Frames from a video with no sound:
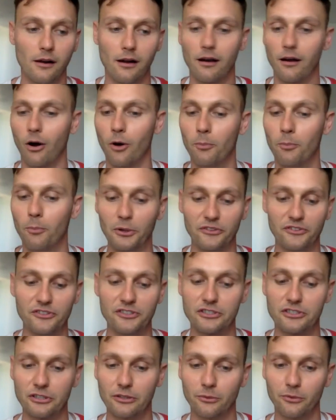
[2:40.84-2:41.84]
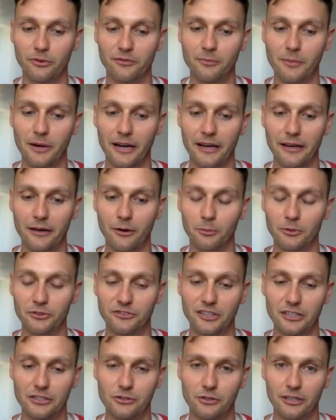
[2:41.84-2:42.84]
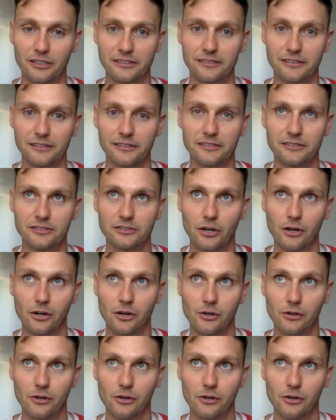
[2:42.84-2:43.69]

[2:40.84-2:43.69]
opposition with my homosexuality. So